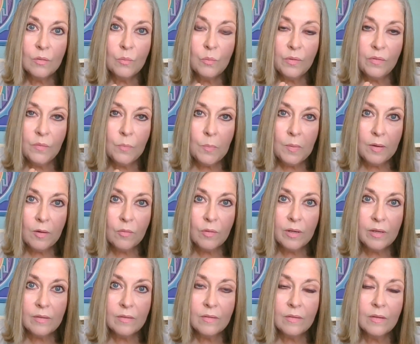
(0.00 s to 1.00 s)
with
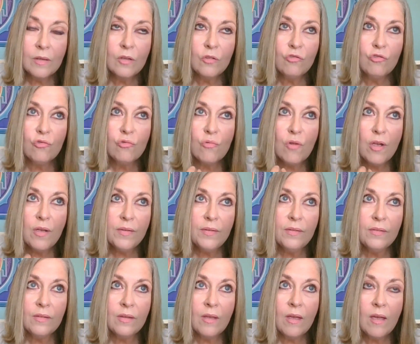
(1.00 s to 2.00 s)
spirit,
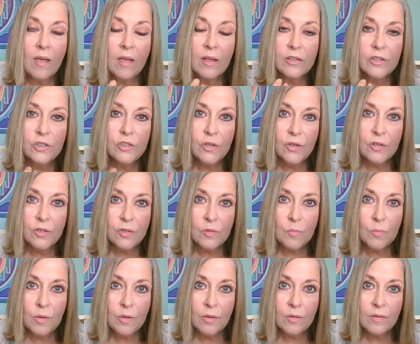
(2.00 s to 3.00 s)
trust our
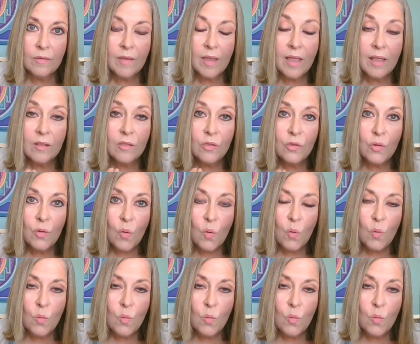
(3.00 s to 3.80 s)
judgment, and know